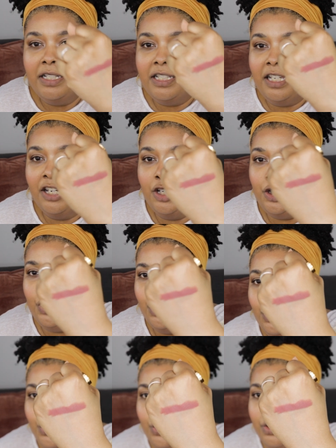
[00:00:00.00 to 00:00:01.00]
it's gonna
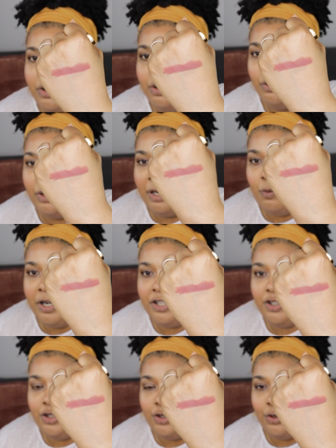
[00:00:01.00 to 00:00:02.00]
do what I want
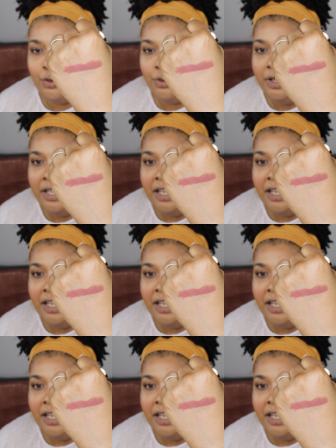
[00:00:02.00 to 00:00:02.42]
it to do.